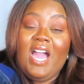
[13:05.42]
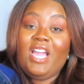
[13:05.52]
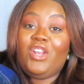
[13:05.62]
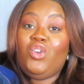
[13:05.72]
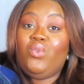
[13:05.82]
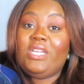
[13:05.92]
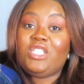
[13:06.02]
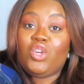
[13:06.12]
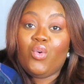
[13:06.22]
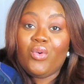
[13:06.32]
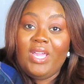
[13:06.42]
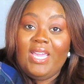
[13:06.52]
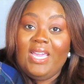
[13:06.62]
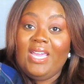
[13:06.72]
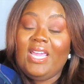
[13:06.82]
I can do this
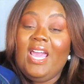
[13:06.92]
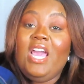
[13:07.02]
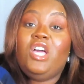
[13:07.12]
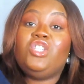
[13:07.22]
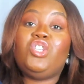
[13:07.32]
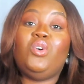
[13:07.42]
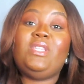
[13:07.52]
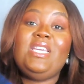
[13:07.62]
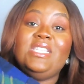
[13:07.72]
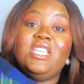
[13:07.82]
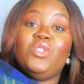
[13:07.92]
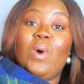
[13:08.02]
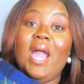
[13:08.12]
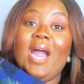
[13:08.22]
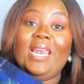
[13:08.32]
green. So this is
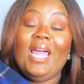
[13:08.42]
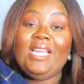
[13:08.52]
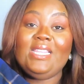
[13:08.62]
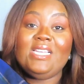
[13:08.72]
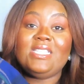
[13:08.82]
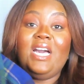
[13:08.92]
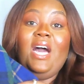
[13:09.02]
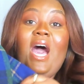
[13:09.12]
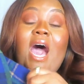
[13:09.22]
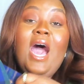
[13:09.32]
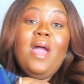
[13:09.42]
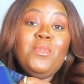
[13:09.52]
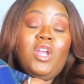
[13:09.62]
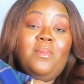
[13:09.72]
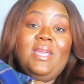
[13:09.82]
why I like this. I'm
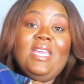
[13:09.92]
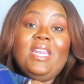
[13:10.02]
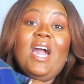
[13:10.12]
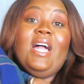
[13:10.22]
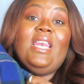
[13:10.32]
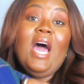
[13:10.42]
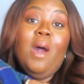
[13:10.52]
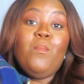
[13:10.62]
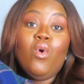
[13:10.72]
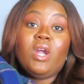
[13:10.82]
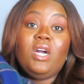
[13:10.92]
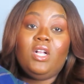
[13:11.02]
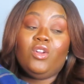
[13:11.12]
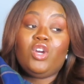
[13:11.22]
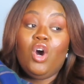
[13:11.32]
going to be getting a lot more
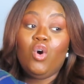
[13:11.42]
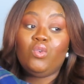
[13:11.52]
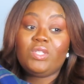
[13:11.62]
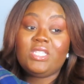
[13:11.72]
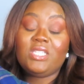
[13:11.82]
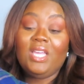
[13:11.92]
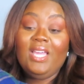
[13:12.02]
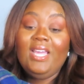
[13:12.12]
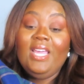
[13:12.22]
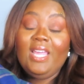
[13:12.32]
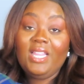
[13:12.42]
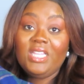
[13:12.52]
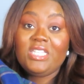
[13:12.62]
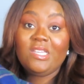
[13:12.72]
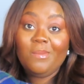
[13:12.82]
color coats in
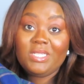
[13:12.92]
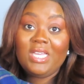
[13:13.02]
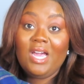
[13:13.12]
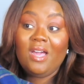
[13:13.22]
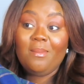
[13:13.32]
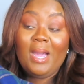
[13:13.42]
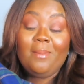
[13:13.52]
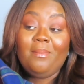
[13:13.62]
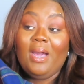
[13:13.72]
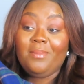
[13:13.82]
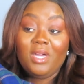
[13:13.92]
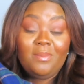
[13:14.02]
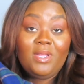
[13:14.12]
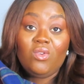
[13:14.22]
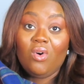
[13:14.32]
the summertime. I'm going to
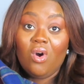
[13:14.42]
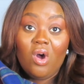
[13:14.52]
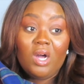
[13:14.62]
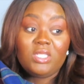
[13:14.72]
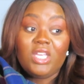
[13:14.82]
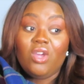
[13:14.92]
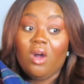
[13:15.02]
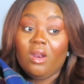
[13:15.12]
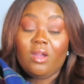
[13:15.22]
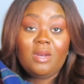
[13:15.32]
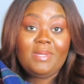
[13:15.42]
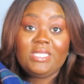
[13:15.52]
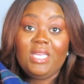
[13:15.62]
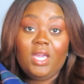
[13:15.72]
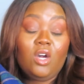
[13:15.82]
be doing hauls, and y'all are going to be
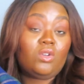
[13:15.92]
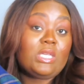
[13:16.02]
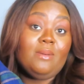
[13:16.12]
seeing coats.